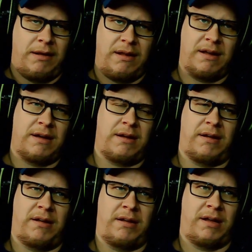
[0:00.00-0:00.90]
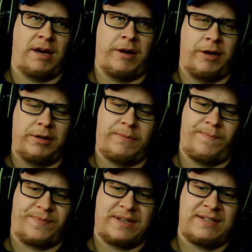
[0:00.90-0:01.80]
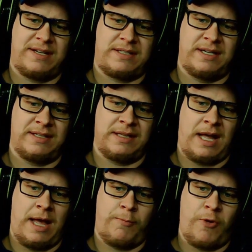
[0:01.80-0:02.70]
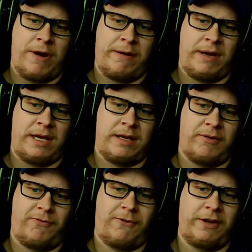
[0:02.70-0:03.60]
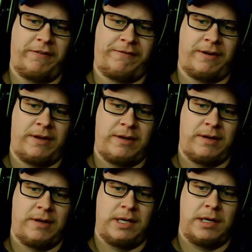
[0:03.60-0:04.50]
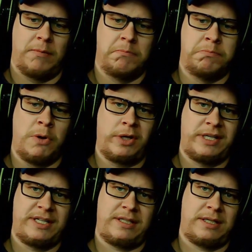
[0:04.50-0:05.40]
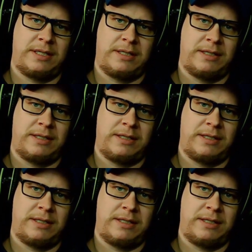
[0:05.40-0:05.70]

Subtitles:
I don't know. Sits in his library full of books.